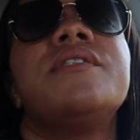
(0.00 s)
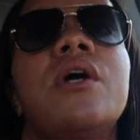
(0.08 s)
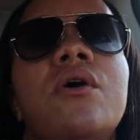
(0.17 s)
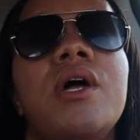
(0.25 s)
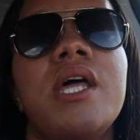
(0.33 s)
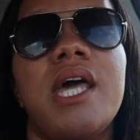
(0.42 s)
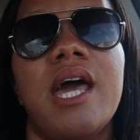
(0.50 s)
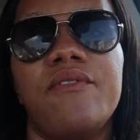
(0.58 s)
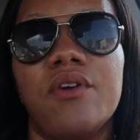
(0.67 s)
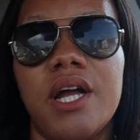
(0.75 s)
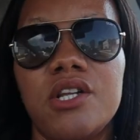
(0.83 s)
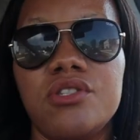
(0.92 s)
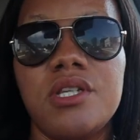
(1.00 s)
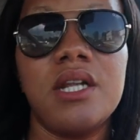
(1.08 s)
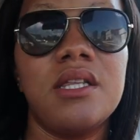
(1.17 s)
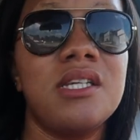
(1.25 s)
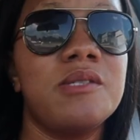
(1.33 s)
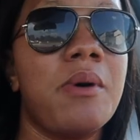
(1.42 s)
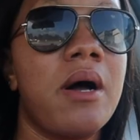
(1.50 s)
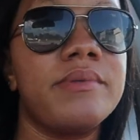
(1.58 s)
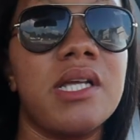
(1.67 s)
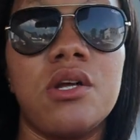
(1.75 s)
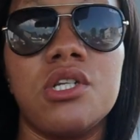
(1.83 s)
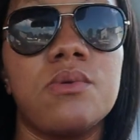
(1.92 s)
So if you're interested in these
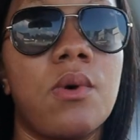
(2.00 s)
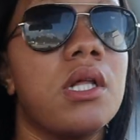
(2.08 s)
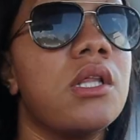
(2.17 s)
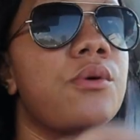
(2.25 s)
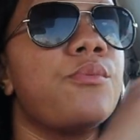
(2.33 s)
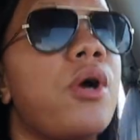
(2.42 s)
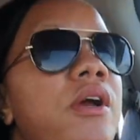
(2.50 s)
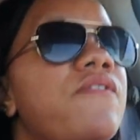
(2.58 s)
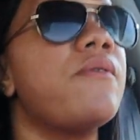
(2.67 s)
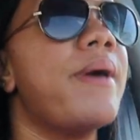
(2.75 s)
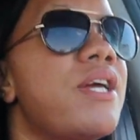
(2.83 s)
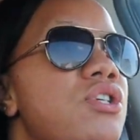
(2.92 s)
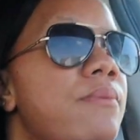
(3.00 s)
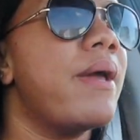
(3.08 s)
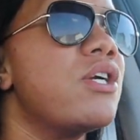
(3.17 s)
pumps and you just want a little more information,